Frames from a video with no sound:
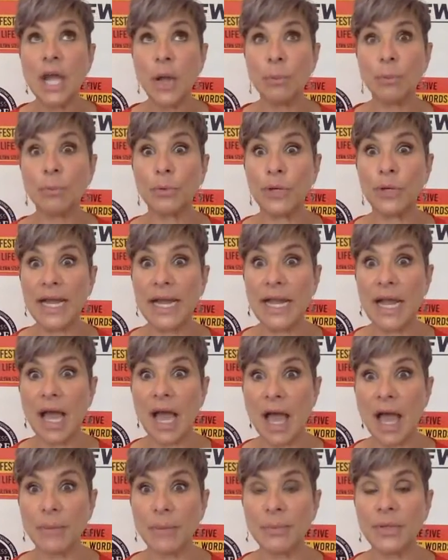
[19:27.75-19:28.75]
bring
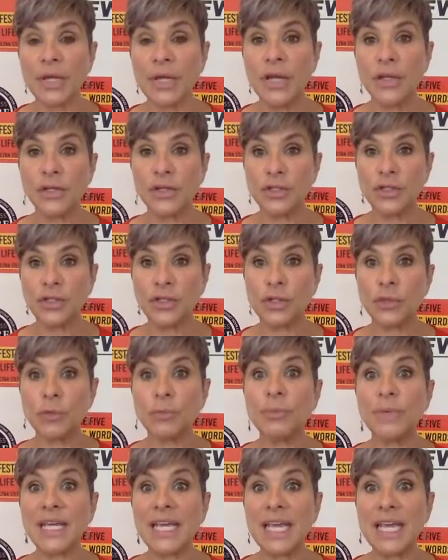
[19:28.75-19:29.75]
up to
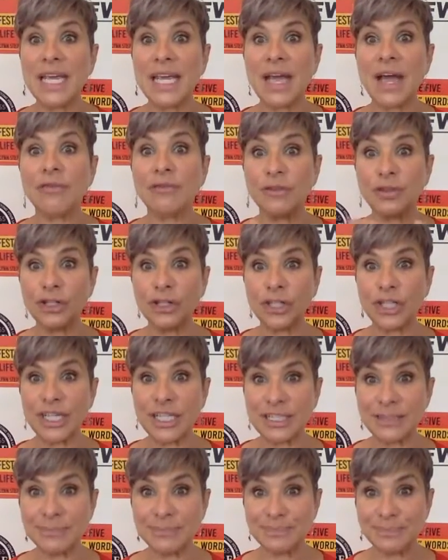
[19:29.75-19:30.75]
be of good.